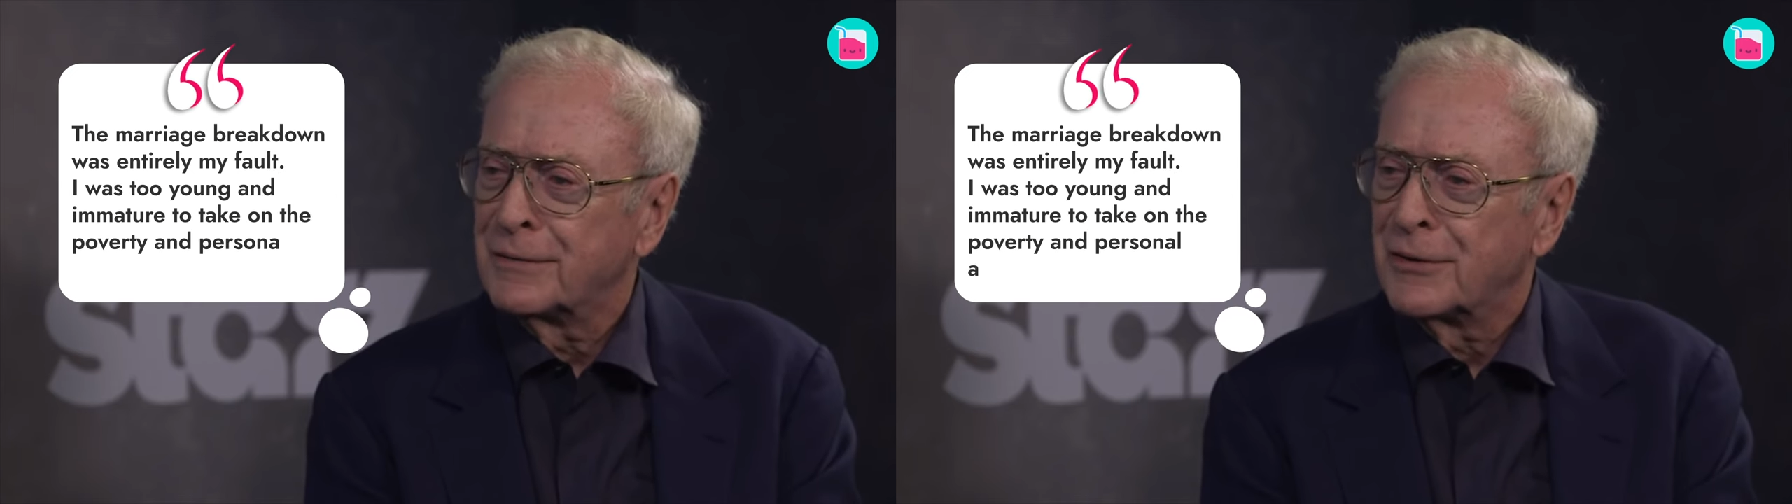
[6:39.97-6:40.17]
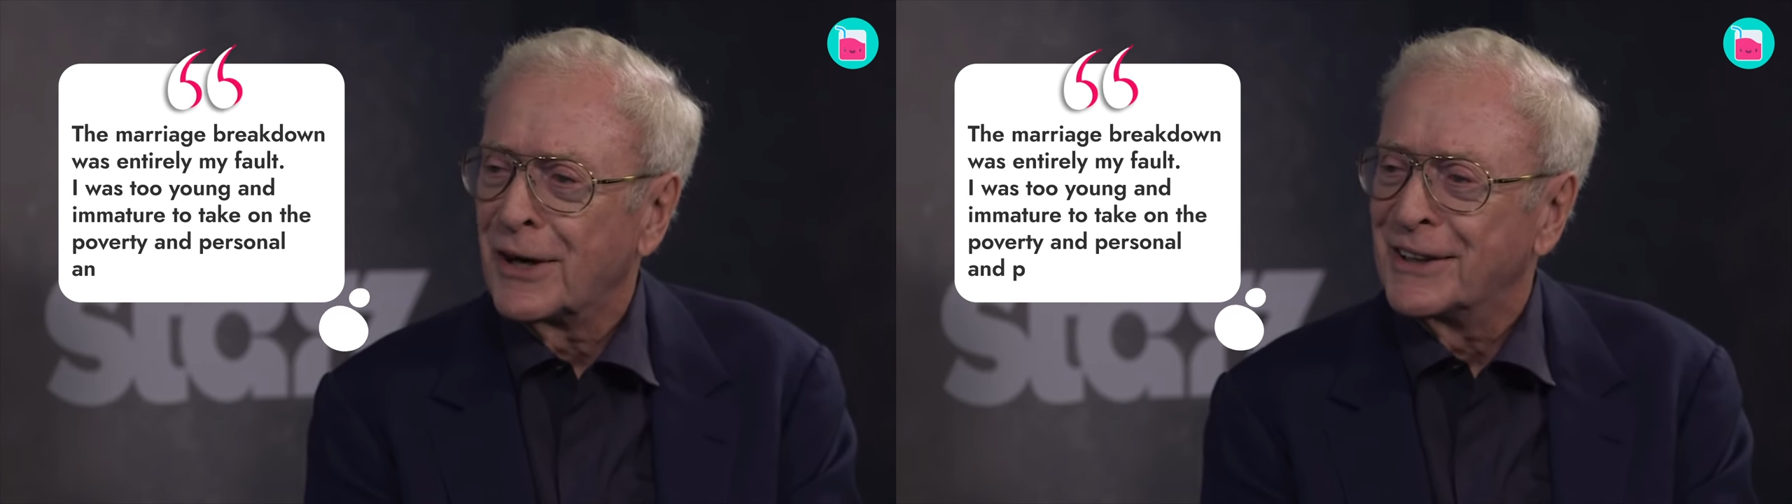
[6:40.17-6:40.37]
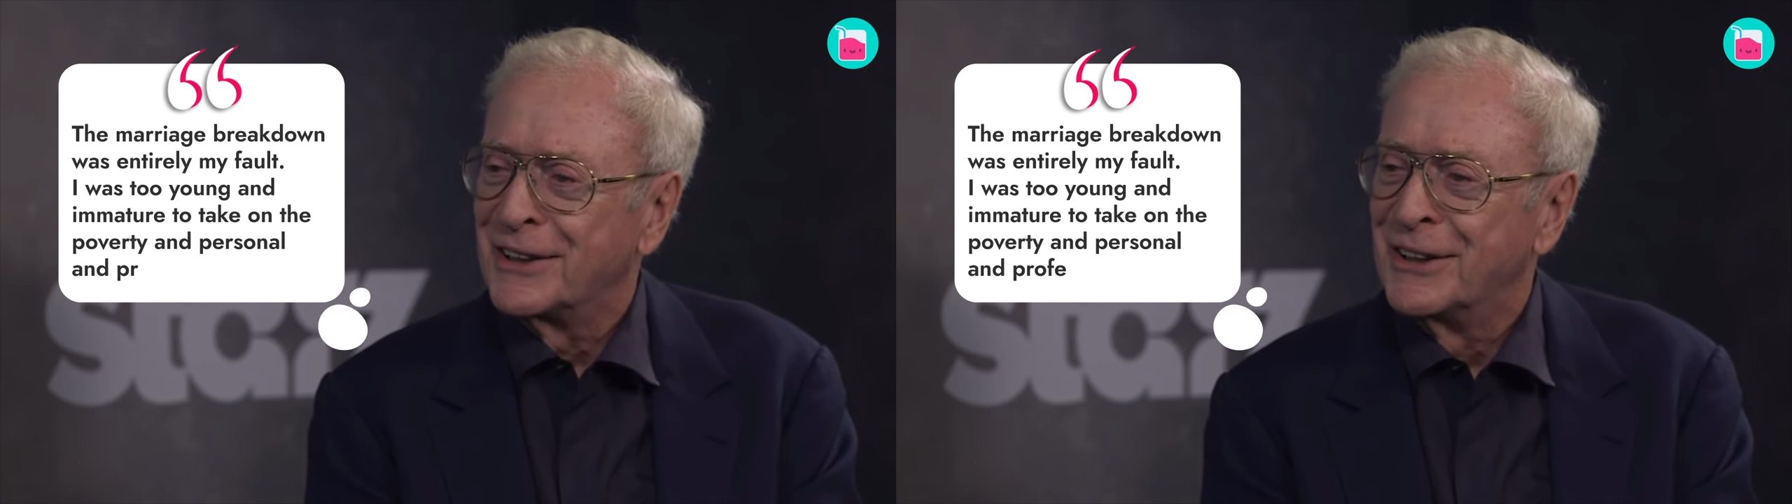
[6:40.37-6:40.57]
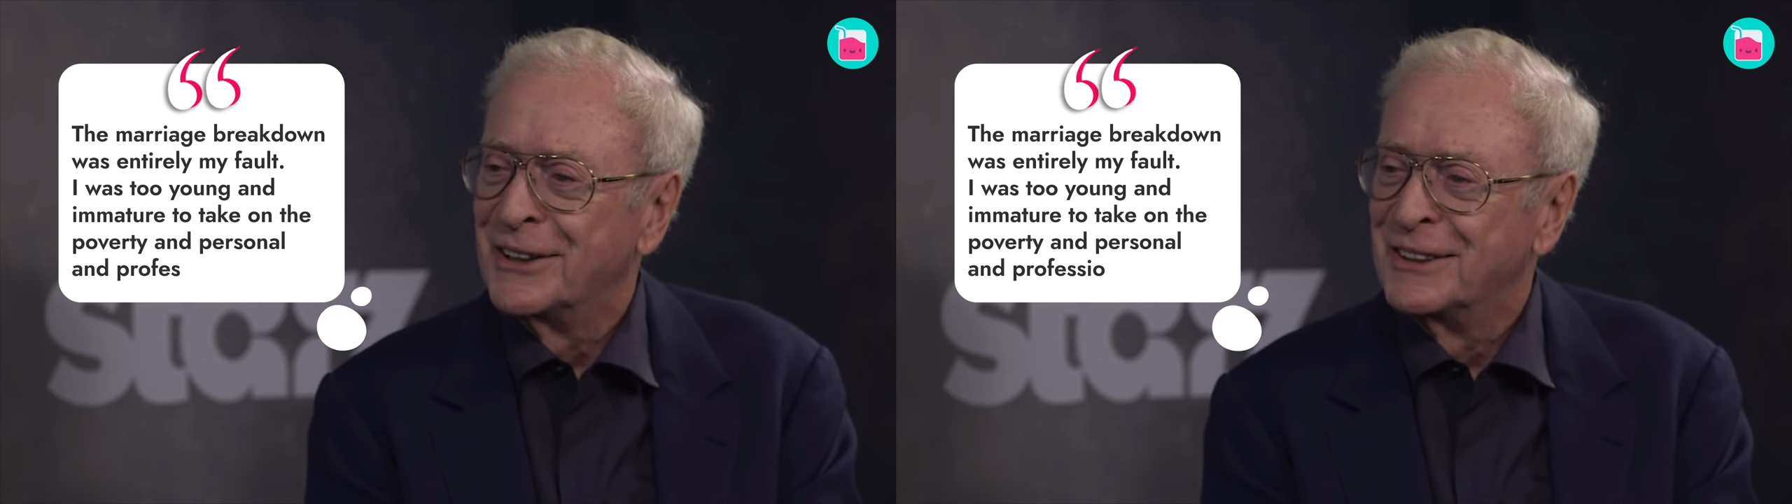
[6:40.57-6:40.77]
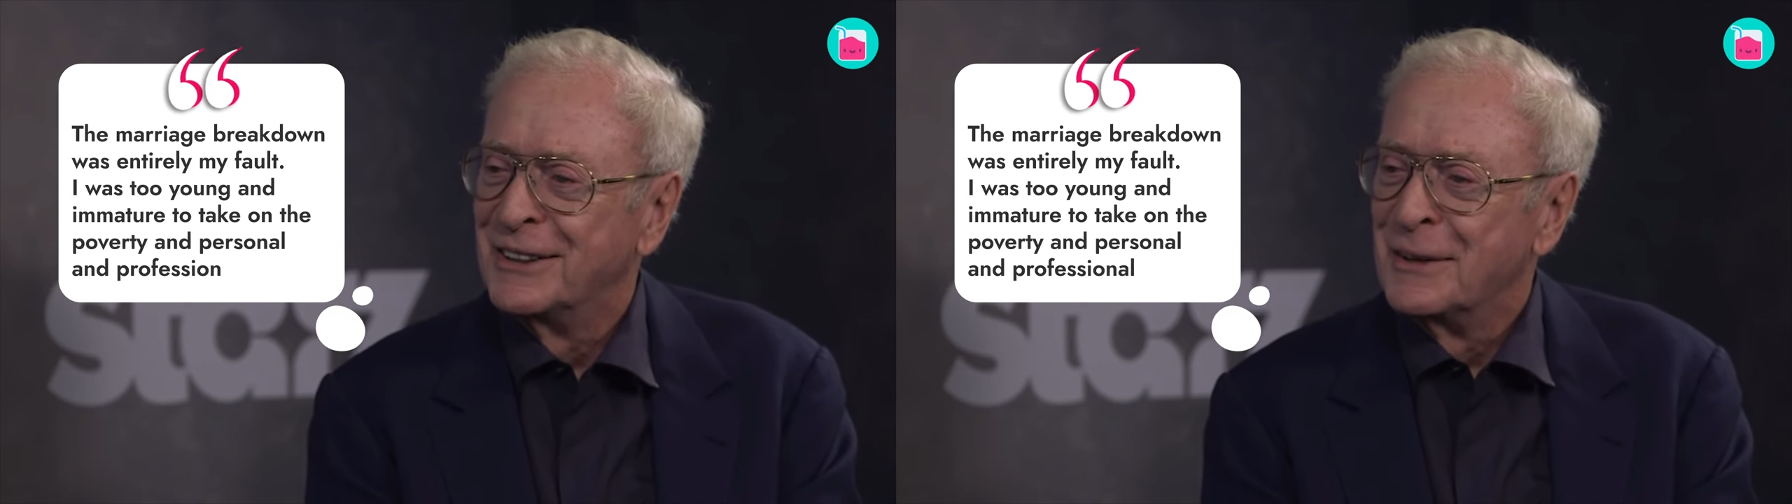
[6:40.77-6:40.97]
and
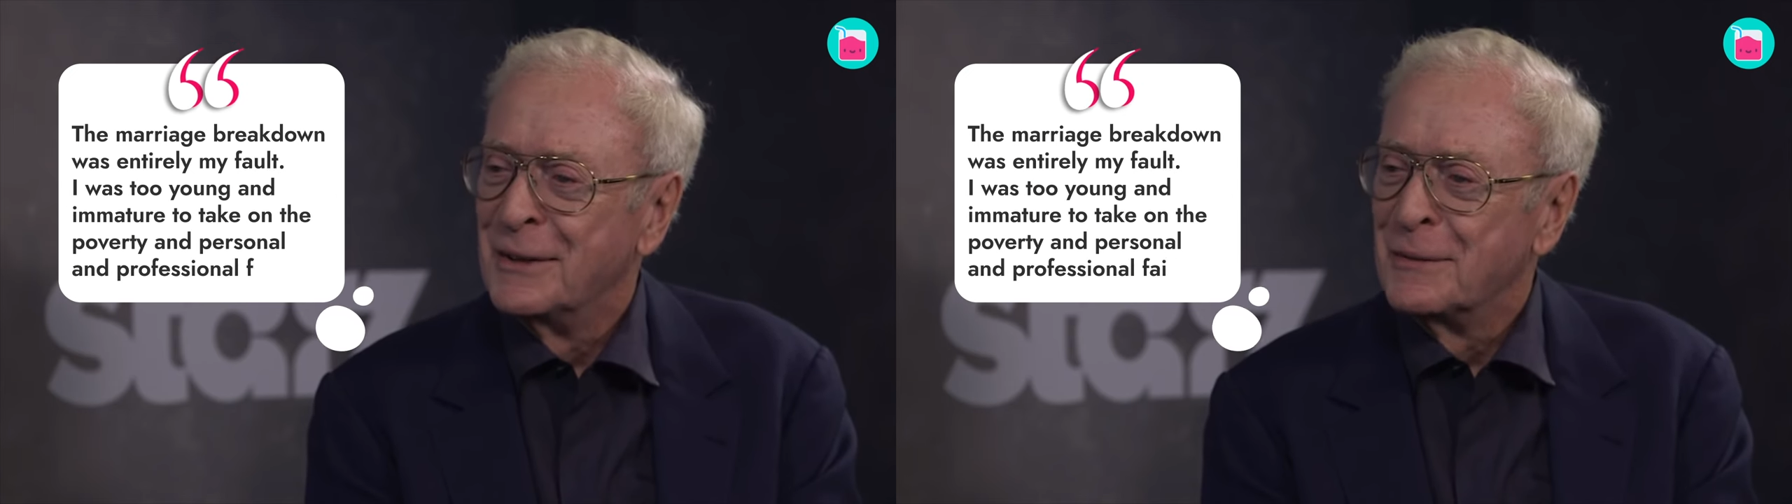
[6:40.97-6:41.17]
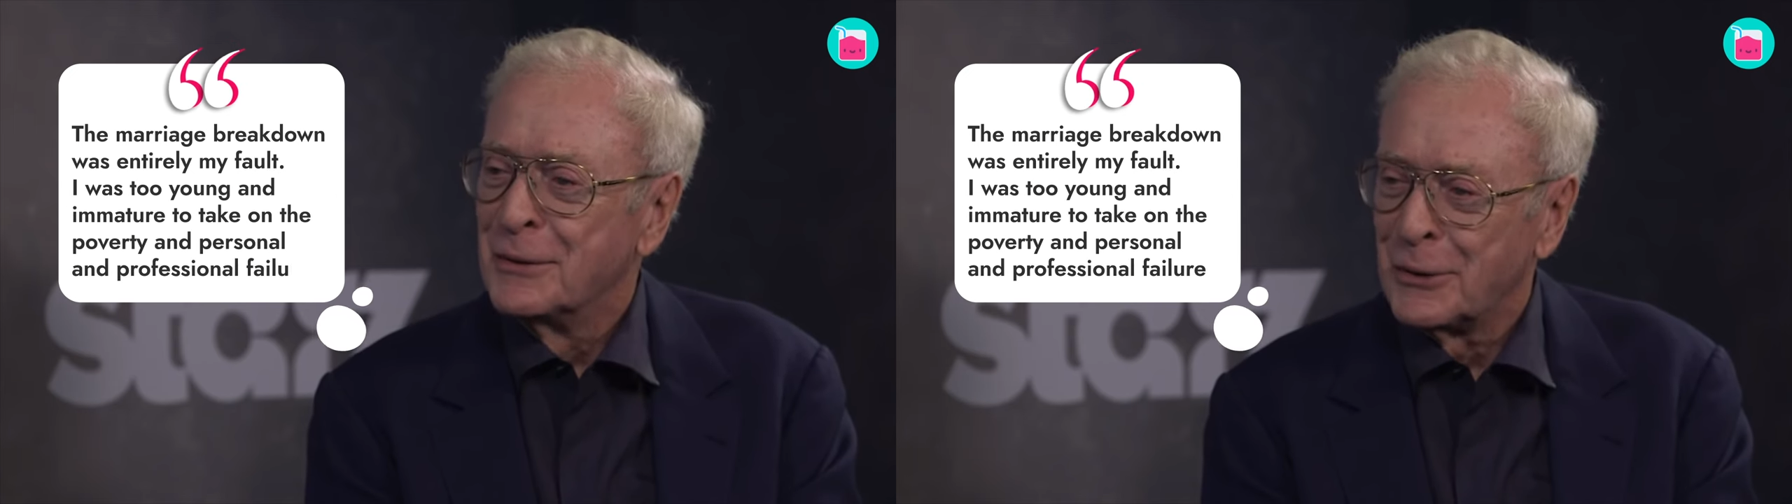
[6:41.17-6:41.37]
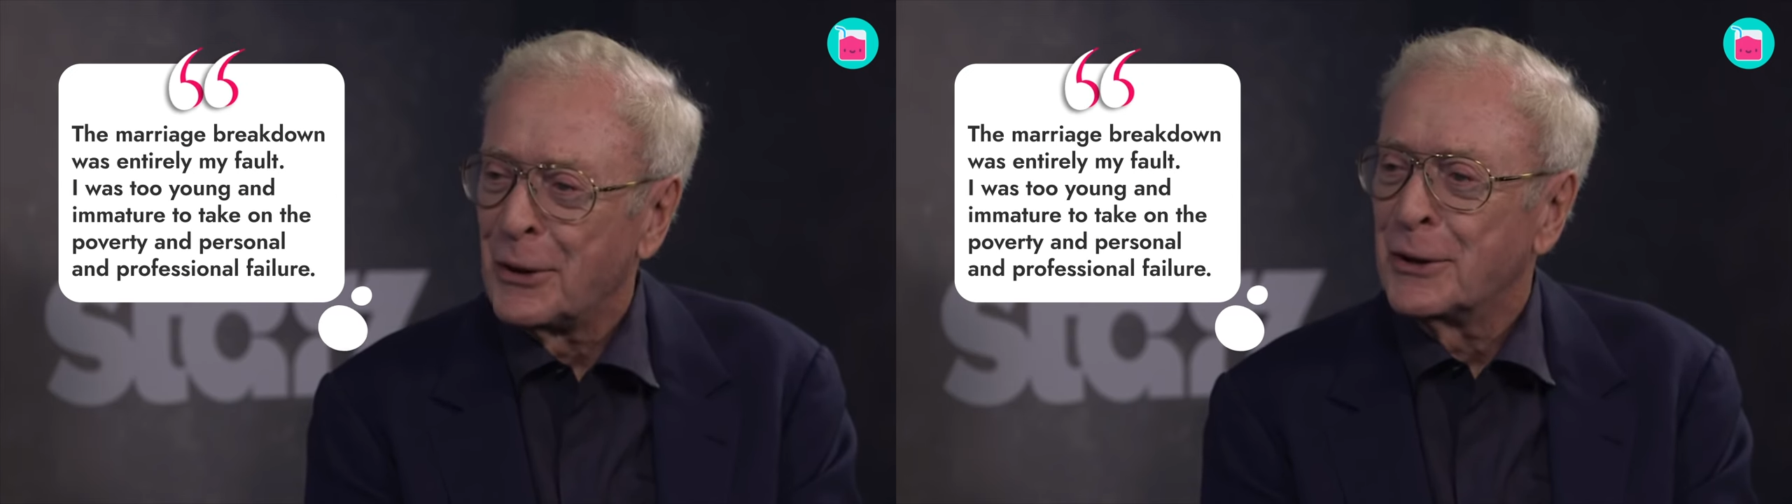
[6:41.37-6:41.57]
personal and professional